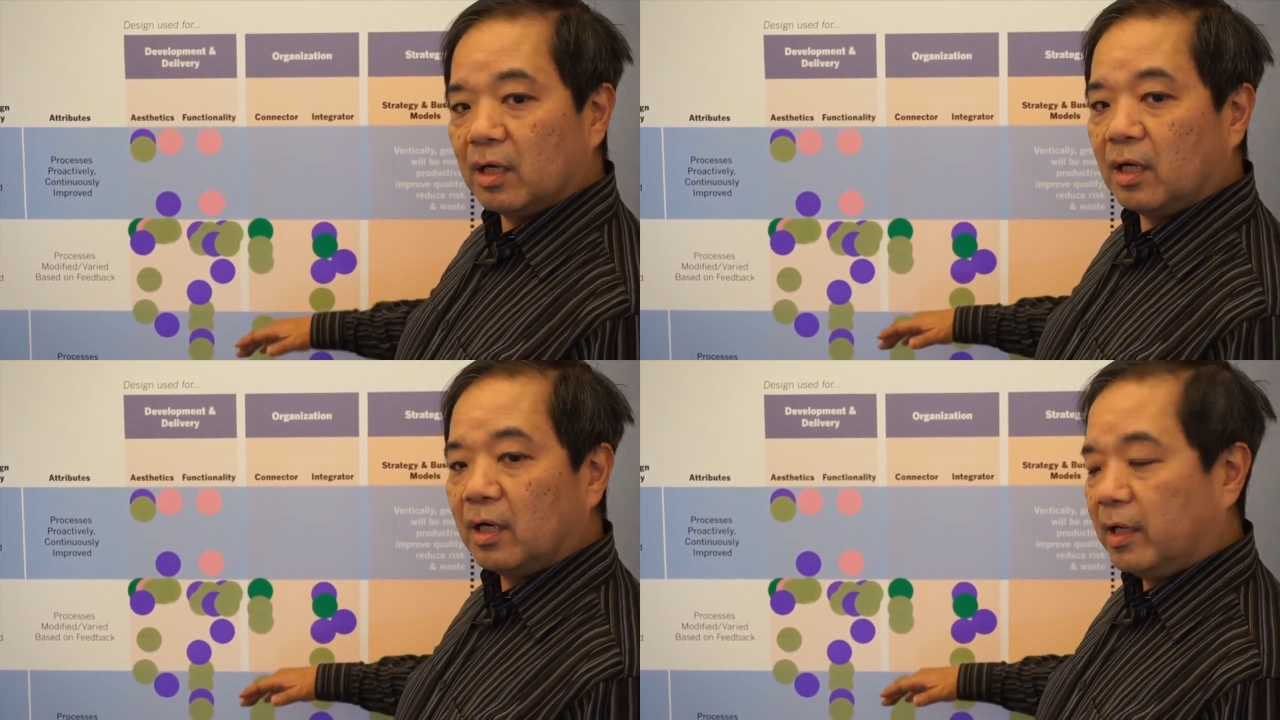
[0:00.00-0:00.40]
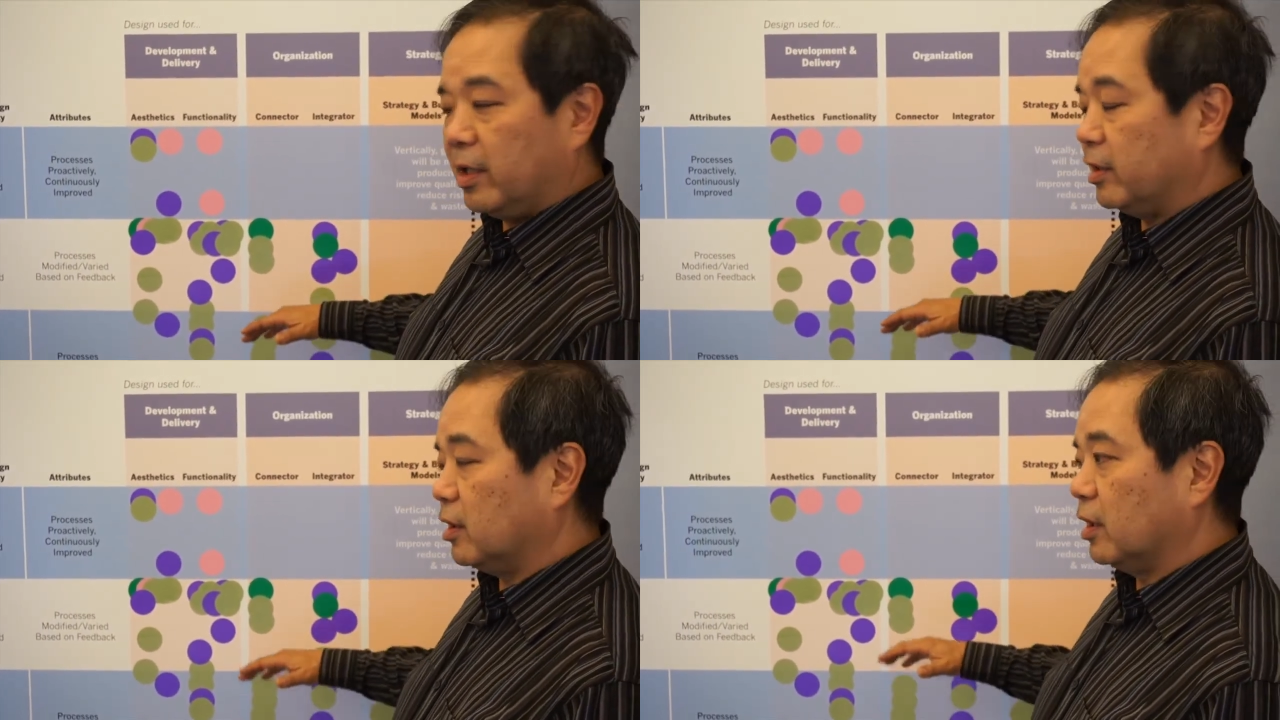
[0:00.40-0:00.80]

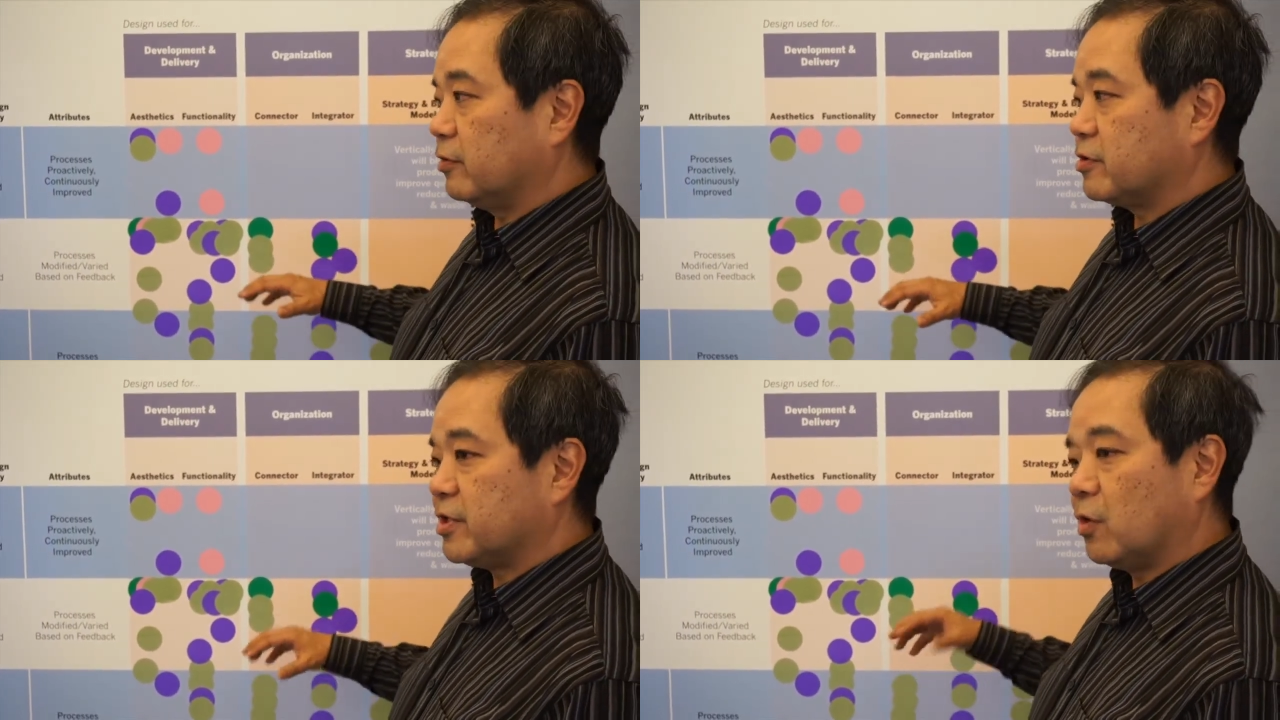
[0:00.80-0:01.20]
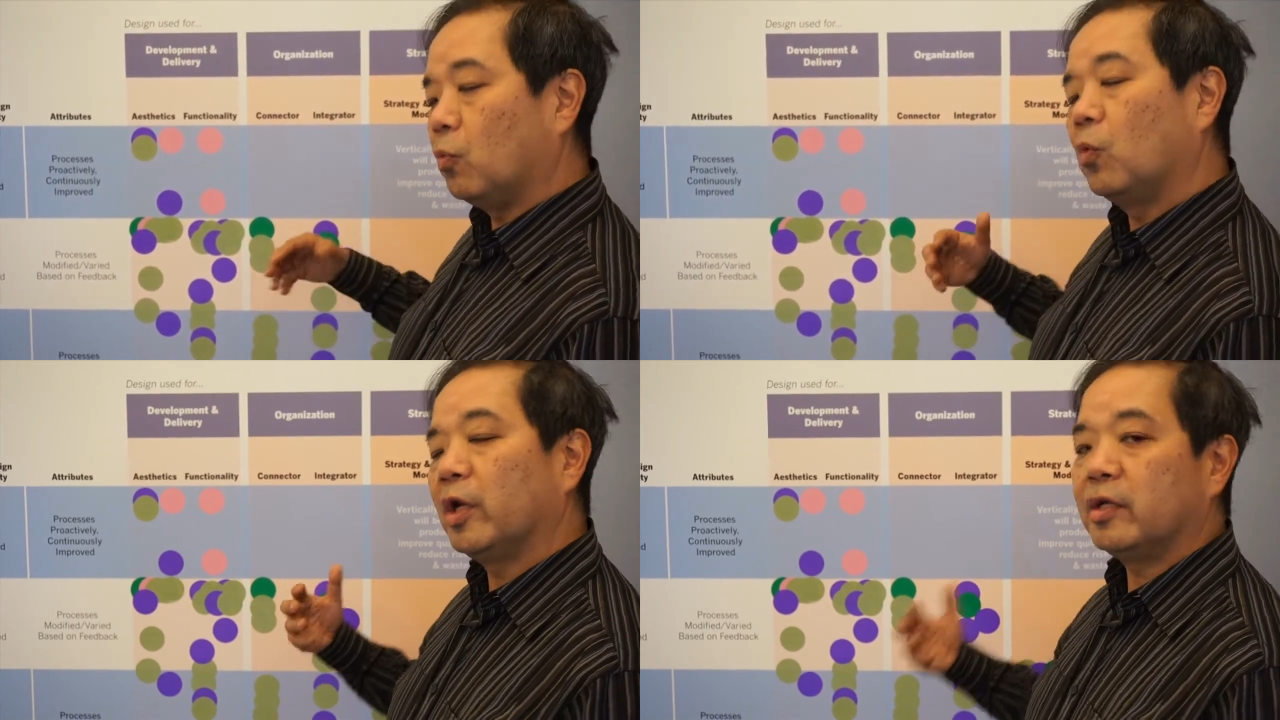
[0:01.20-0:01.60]
and
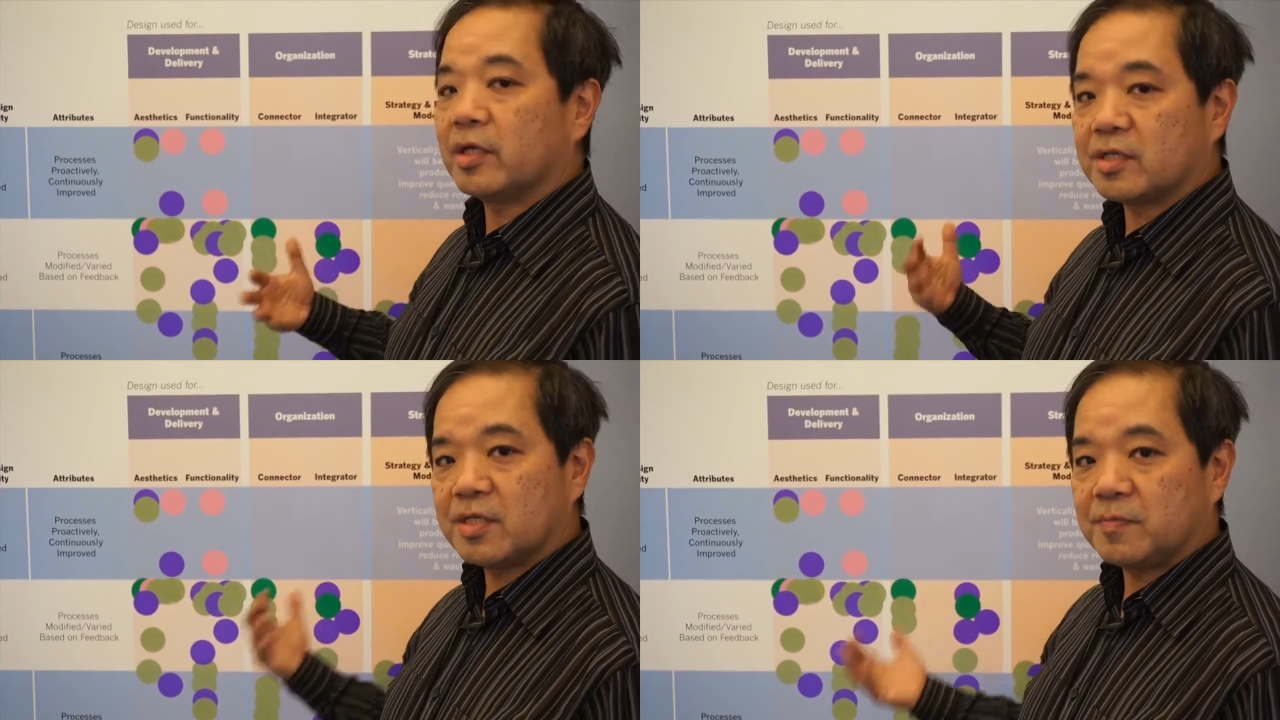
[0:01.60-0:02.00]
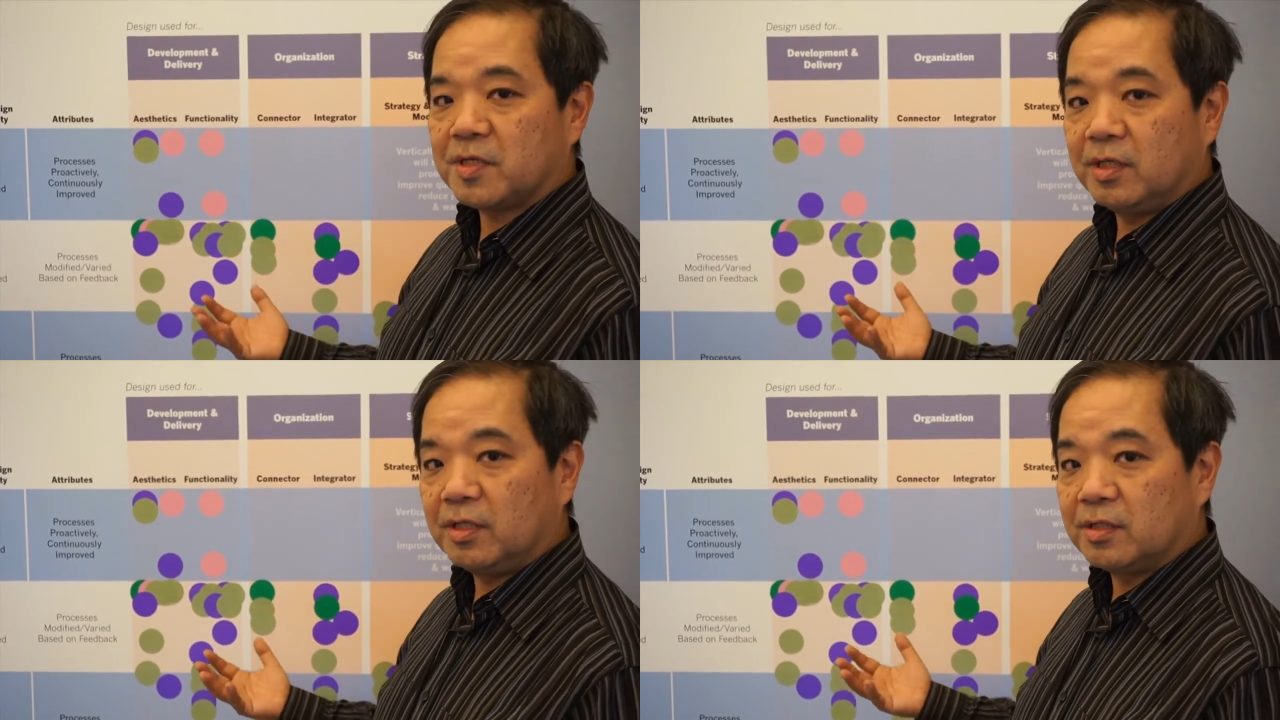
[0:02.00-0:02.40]
understand what next steps
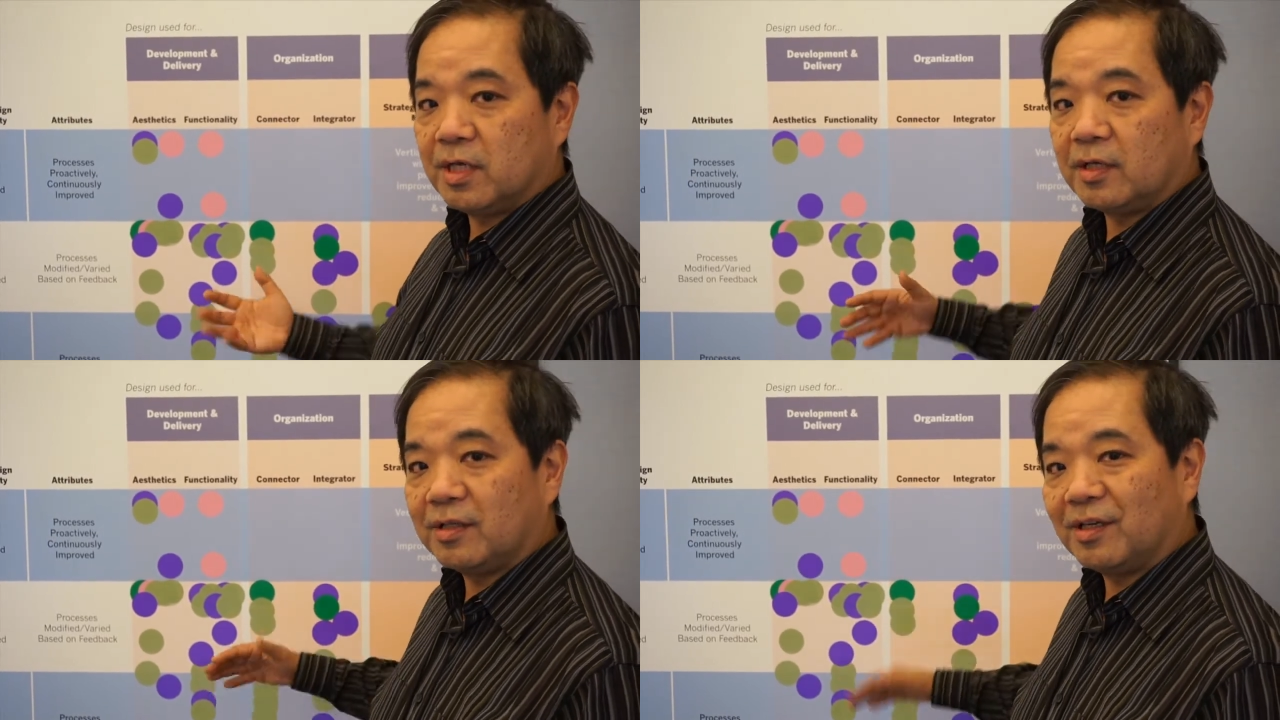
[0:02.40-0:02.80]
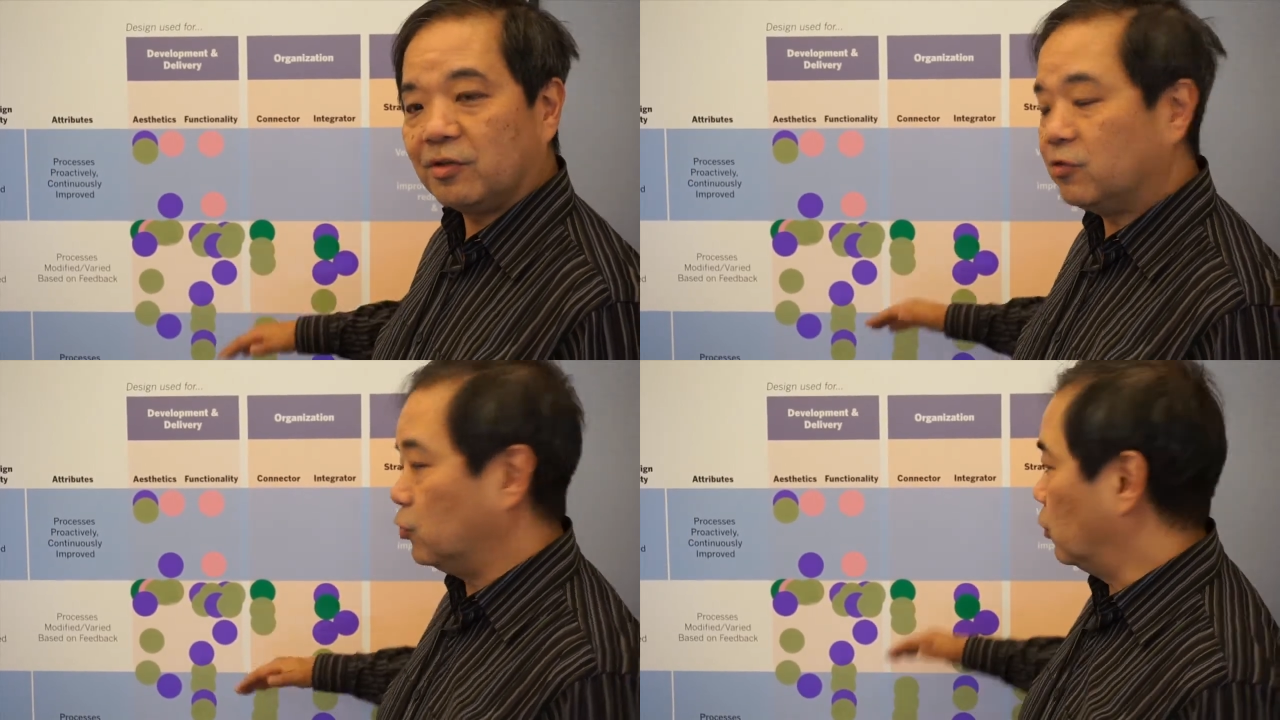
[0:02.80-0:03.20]
they need to take to
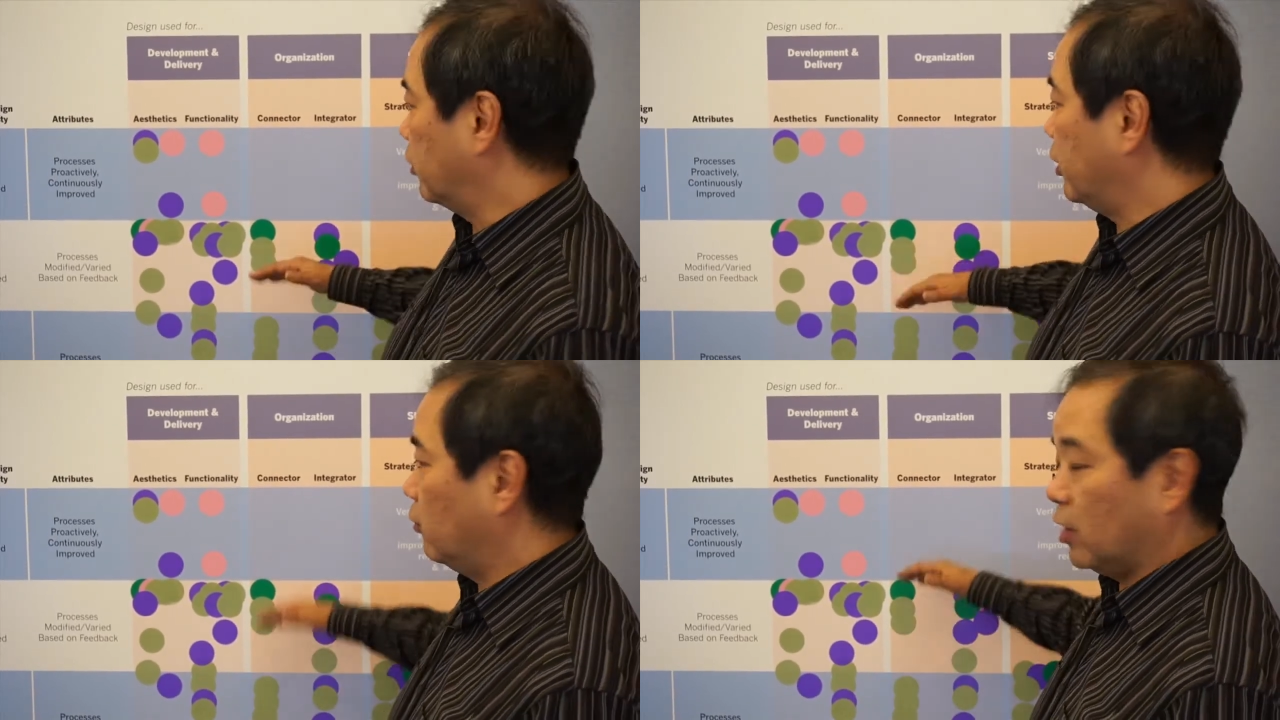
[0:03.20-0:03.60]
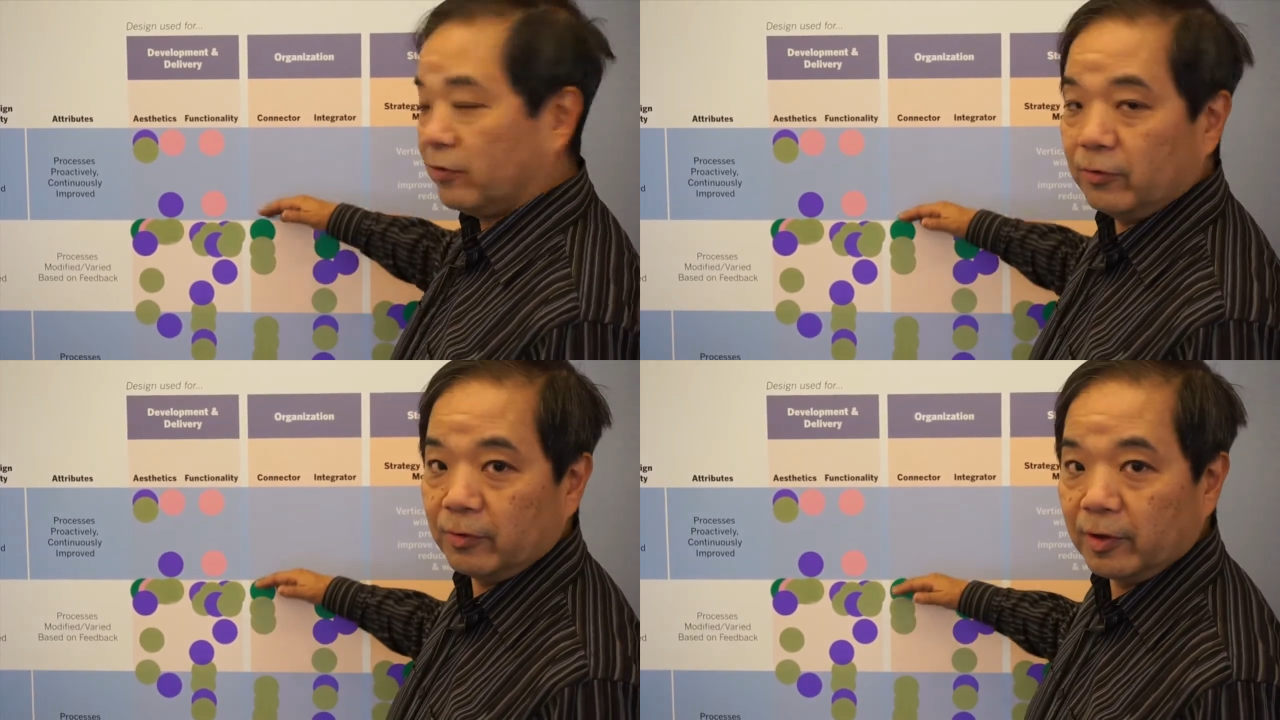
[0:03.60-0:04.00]
get to where they
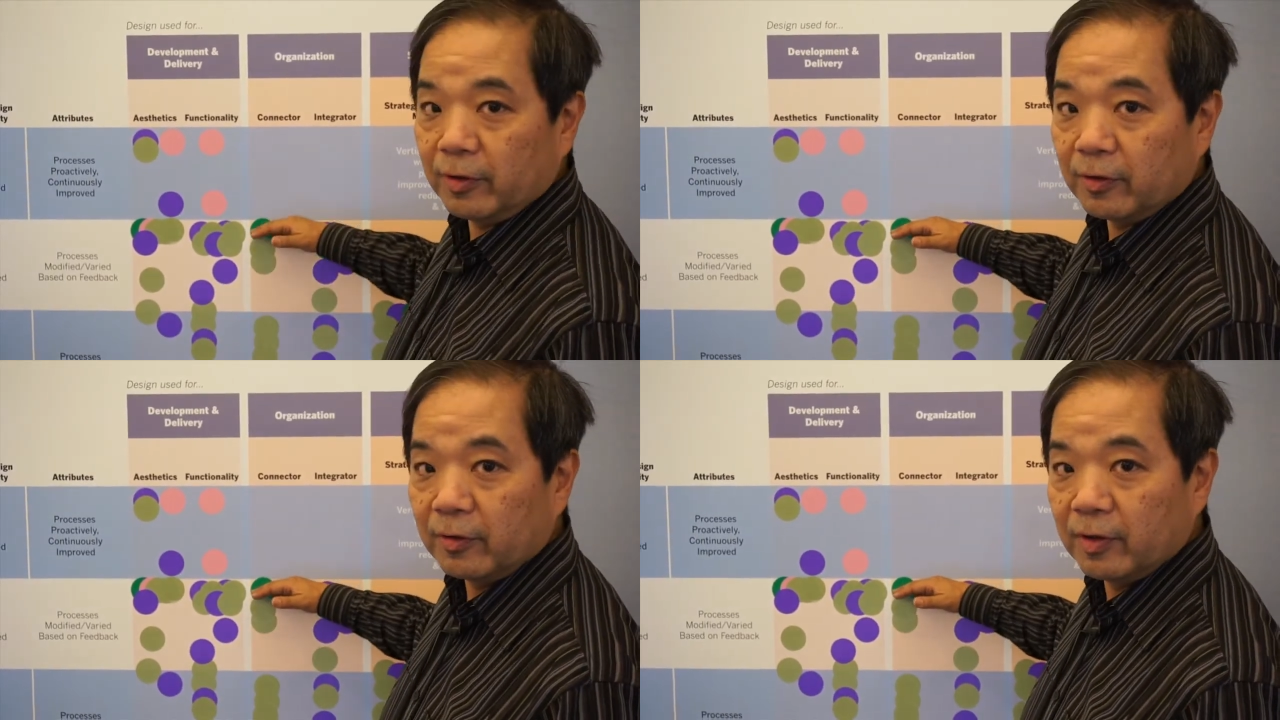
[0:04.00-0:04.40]
want to here.